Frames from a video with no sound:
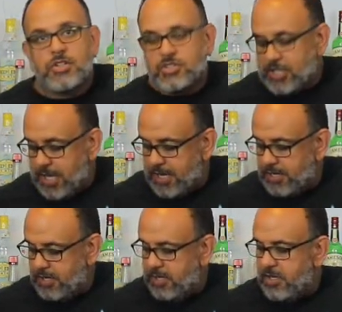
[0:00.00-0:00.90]
your side.
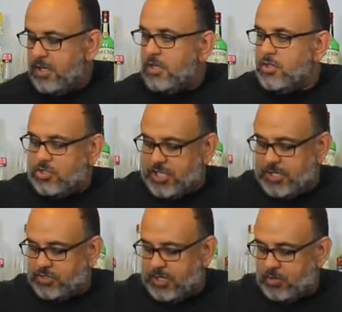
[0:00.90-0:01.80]
Your
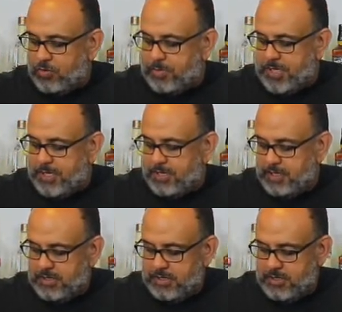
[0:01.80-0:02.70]
chainsaw will be
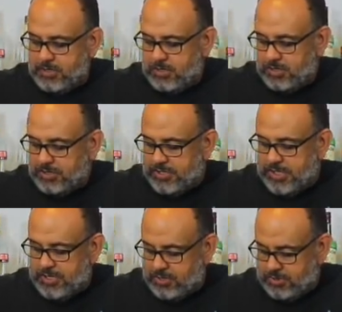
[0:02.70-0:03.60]
hooked into
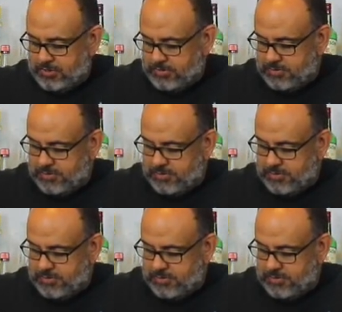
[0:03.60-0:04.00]
here.